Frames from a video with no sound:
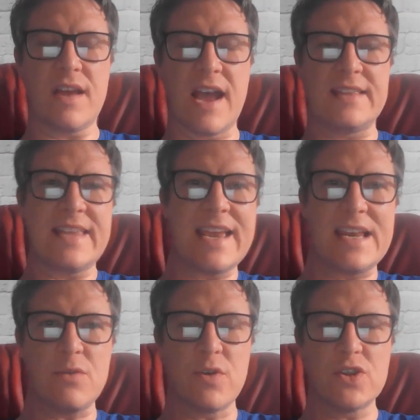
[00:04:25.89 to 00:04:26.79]

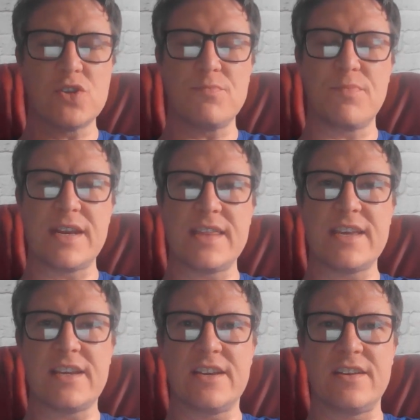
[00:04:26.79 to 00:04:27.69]
Ideally you want somebody
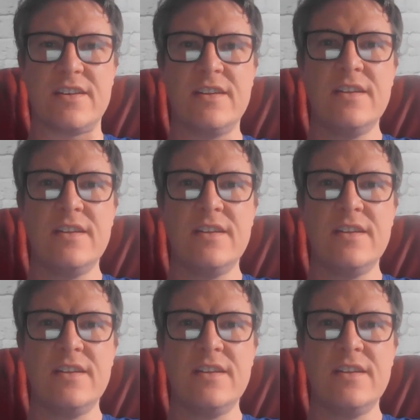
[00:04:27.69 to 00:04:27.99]
that can